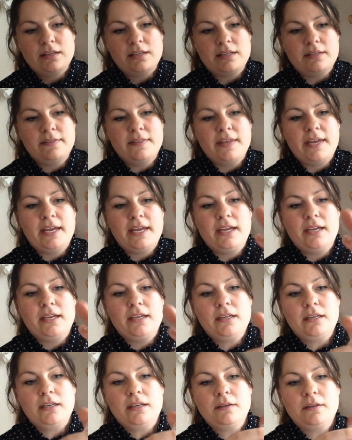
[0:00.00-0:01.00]
And
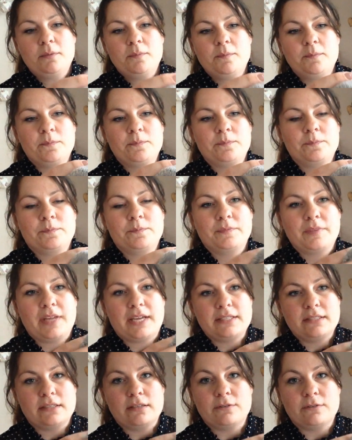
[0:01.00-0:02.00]
then
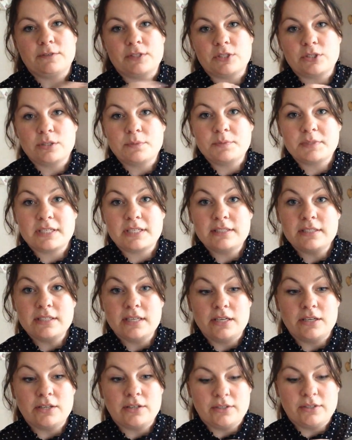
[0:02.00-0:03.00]
I did a Fish Lips Kiss
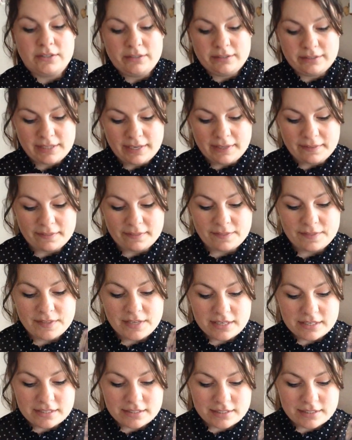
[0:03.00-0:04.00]
heel, and
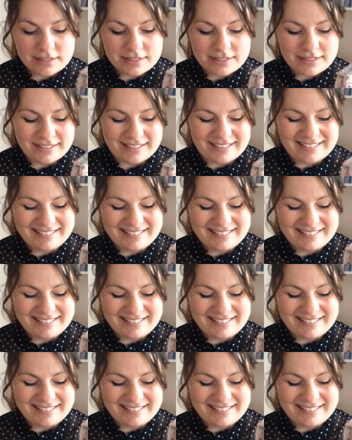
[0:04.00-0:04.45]
this,